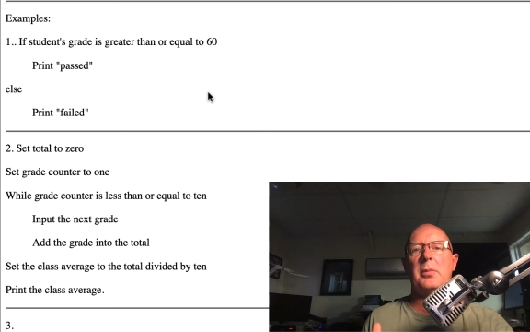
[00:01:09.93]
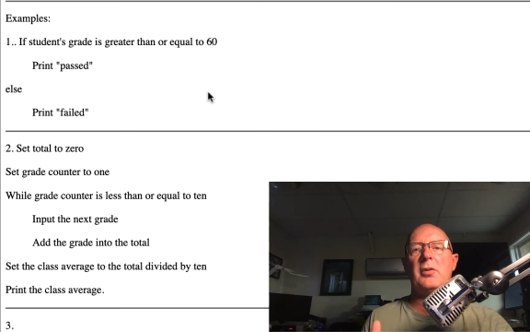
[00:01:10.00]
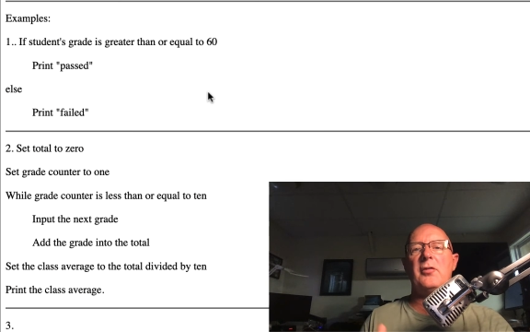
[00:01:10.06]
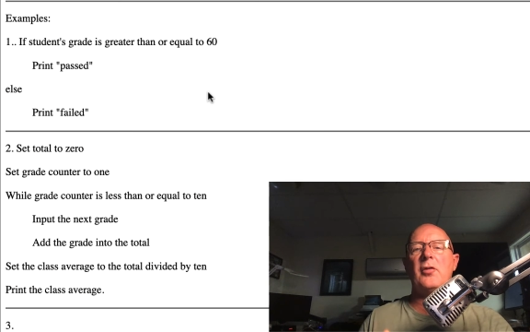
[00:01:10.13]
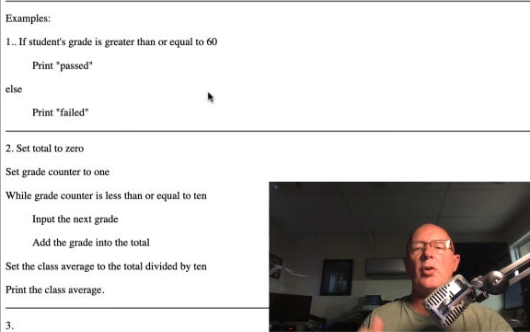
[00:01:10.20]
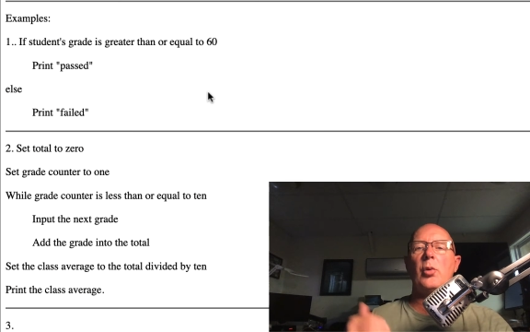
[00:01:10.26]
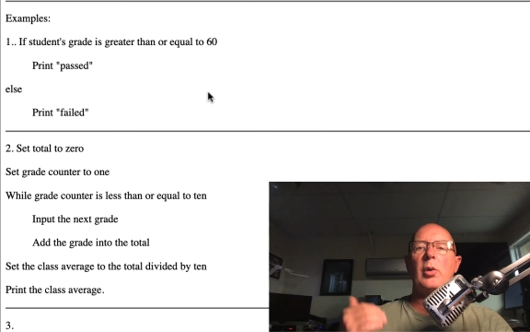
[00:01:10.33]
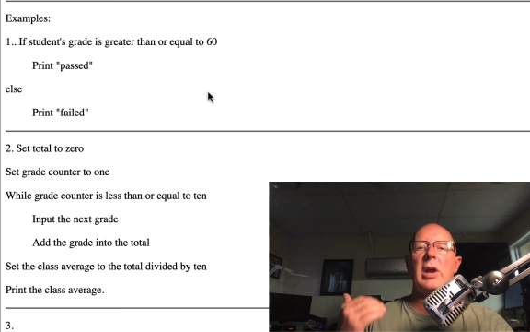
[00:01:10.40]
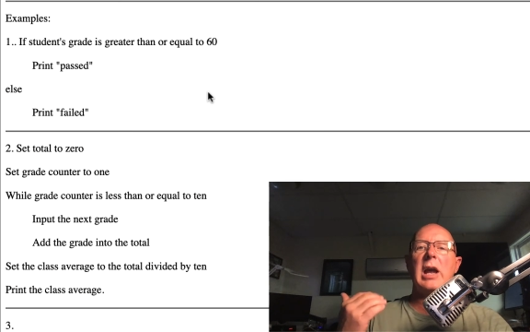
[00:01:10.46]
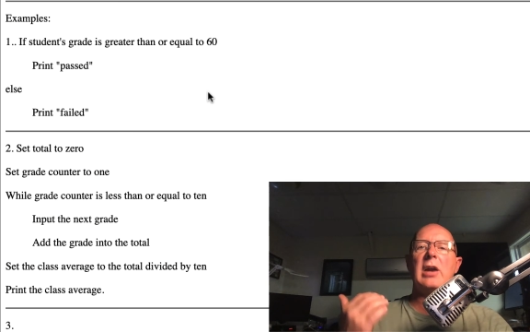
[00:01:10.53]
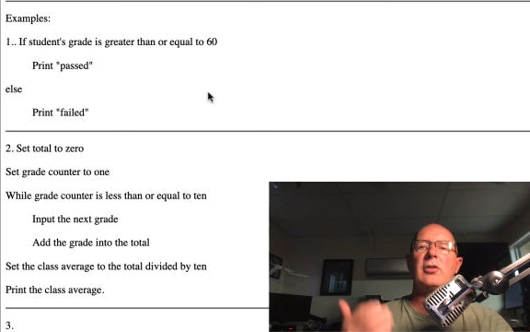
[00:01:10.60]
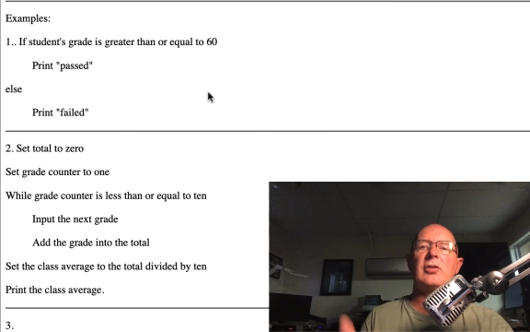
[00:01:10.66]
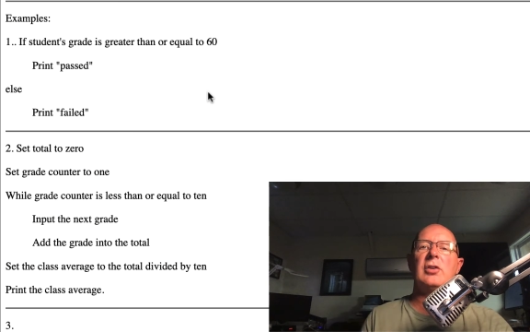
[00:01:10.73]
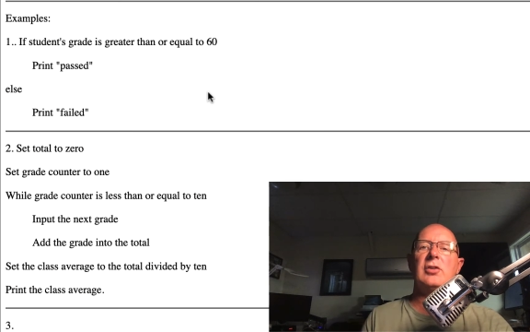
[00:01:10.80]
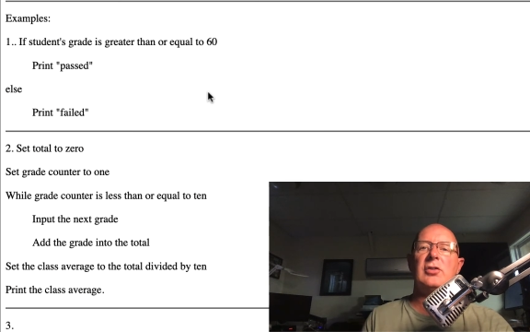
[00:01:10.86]
before we
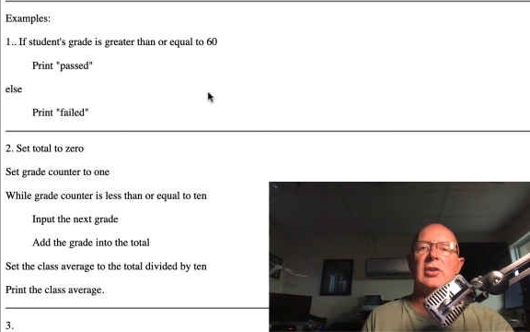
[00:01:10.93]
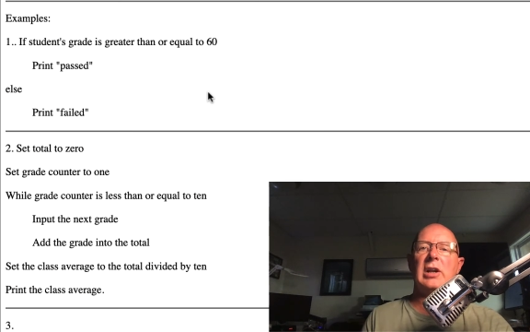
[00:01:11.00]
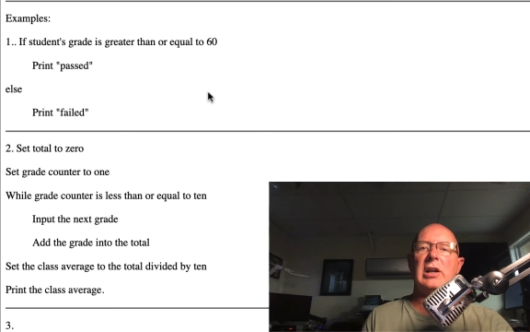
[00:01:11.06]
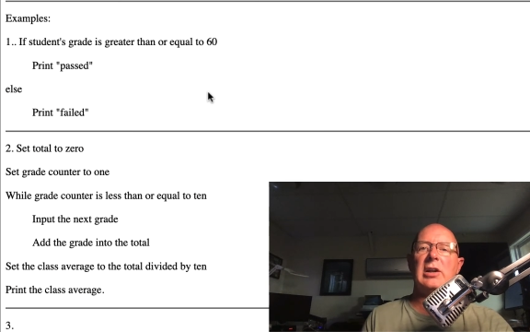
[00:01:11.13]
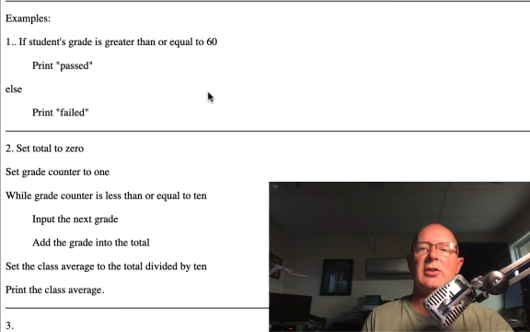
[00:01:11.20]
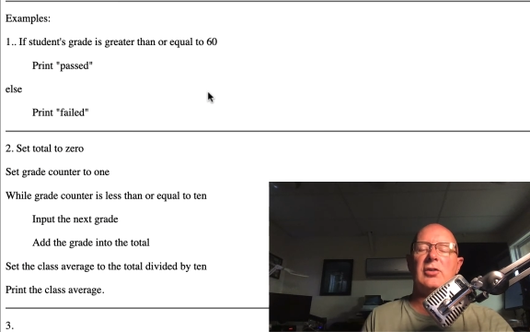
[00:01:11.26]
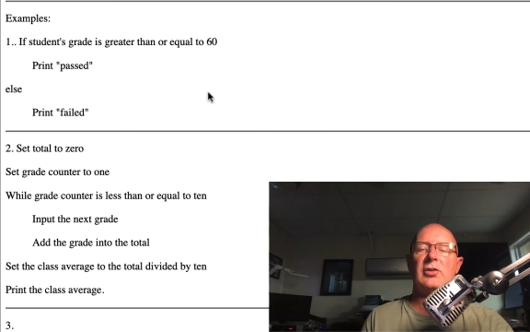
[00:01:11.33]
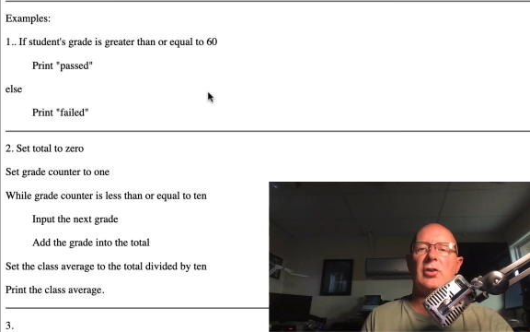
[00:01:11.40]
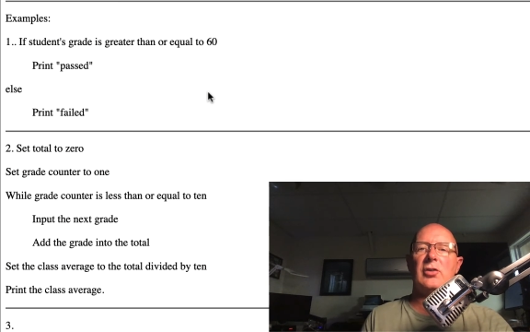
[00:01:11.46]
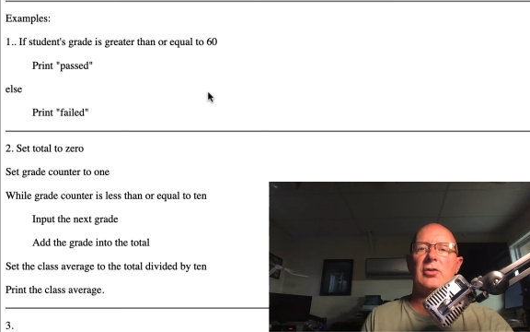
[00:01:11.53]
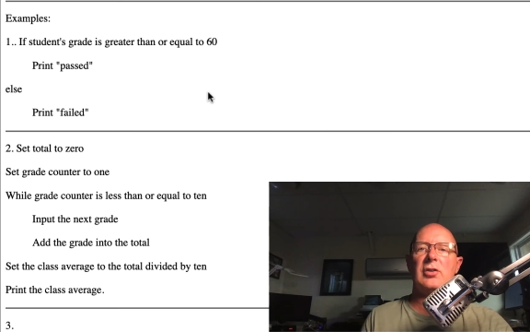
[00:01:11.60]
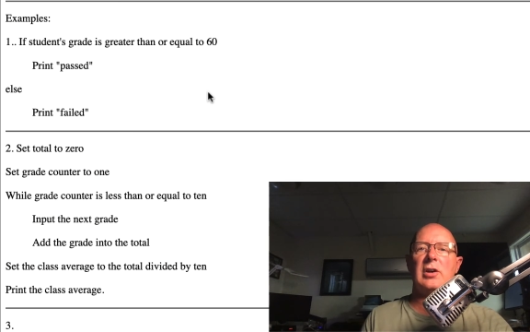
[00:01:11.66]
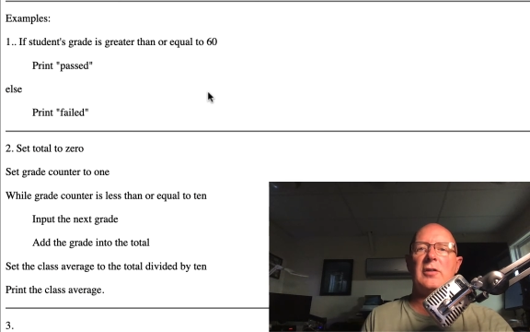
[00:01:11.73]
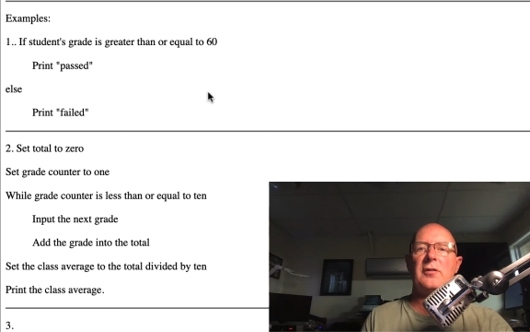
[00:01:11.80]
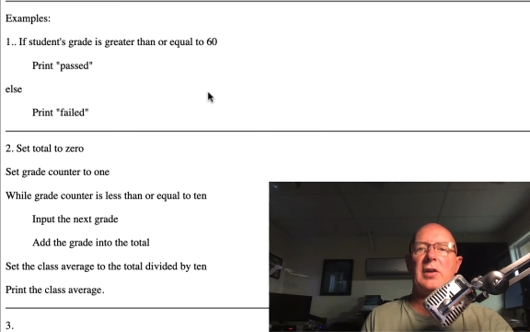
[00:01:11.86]
actually sit down and start
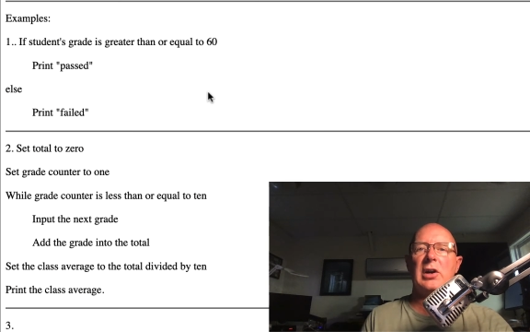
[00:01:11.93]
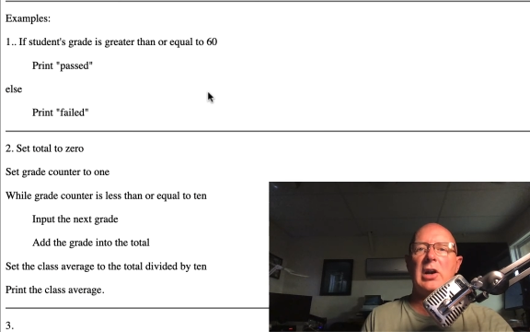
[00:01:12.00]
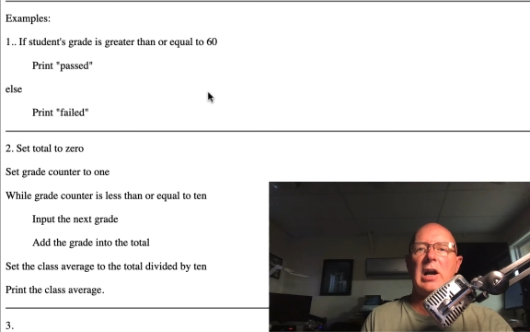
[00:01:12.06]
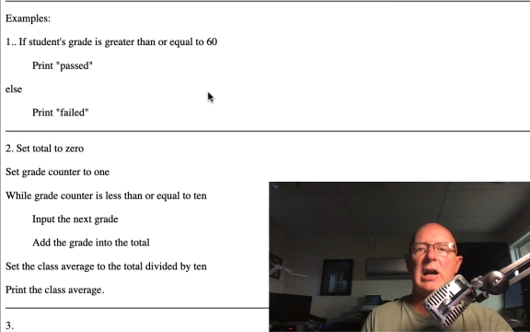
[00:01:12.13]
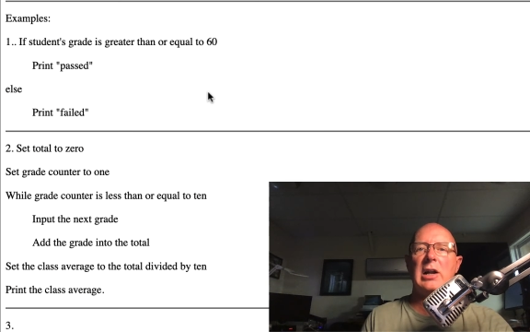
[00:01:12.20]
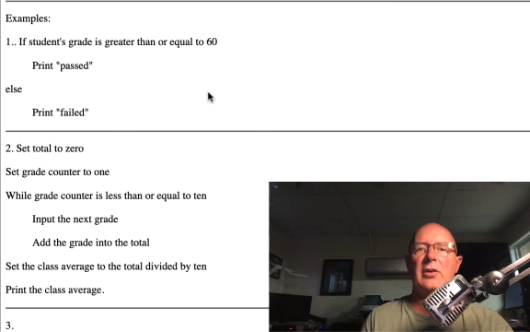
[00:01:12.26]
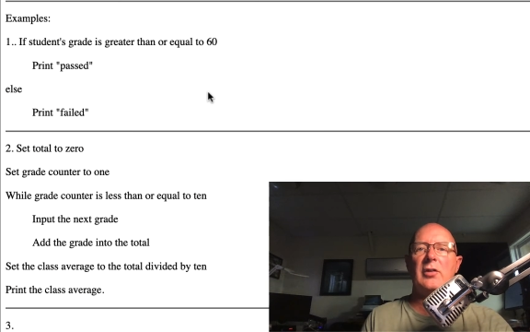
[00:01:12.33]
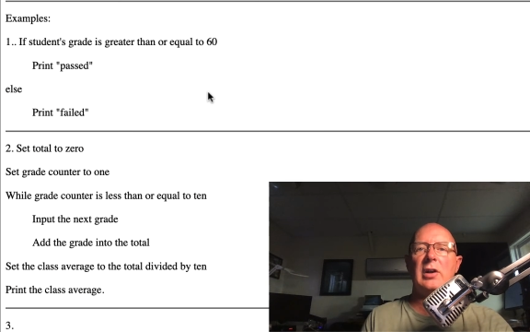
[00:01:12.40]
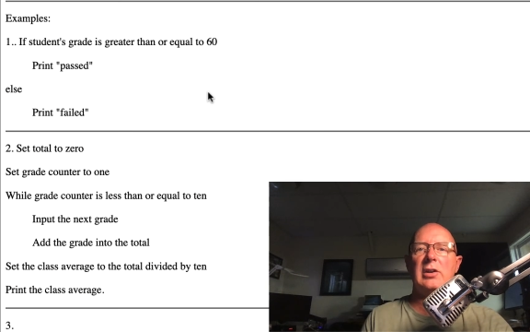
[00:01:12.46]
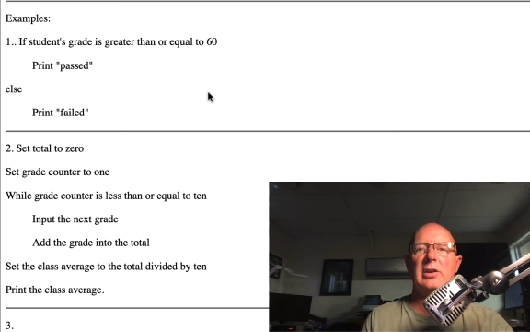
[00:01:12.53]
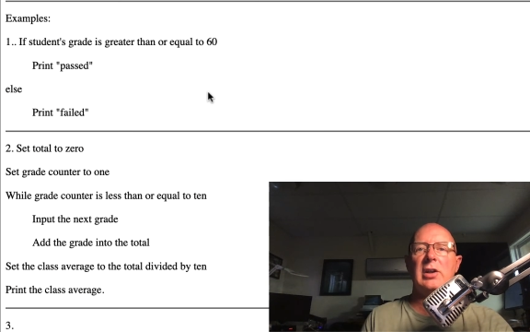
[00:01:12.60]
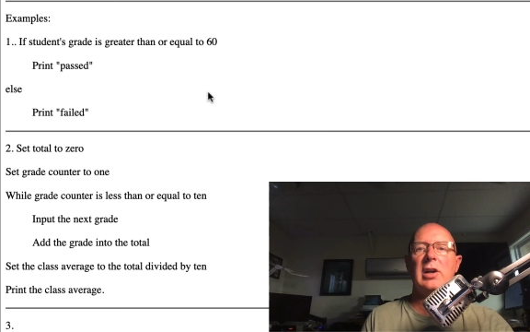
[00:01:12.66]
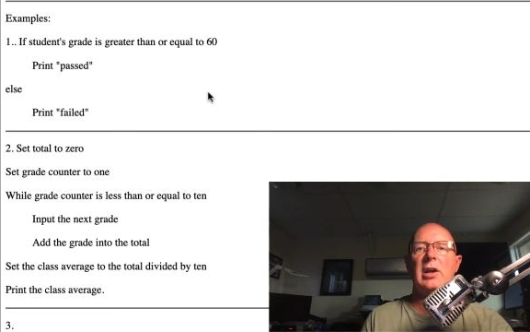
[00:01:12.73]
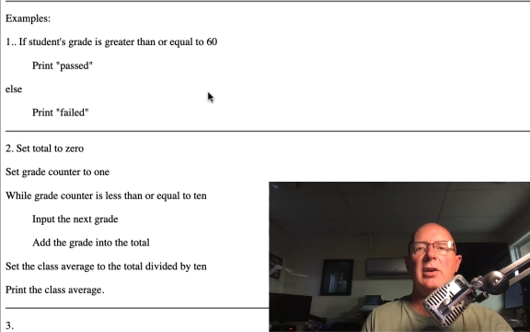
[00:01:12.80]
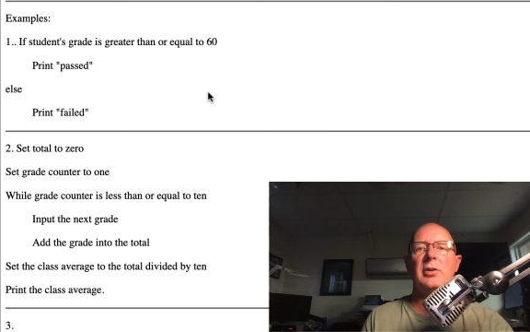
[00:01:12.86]
trying to figure out how to write
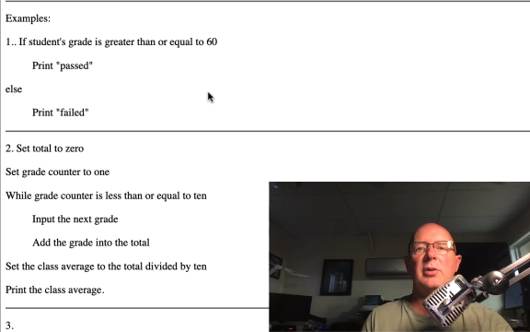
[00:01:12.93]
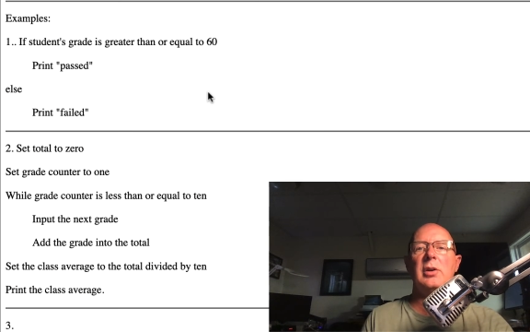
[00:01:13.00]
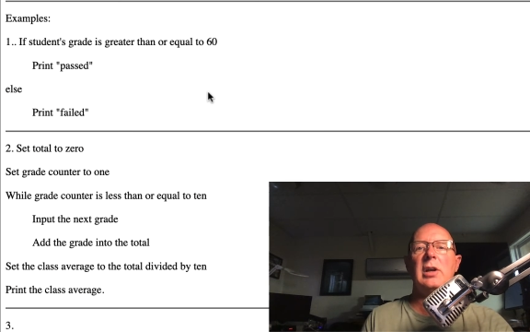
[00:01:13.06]
the code.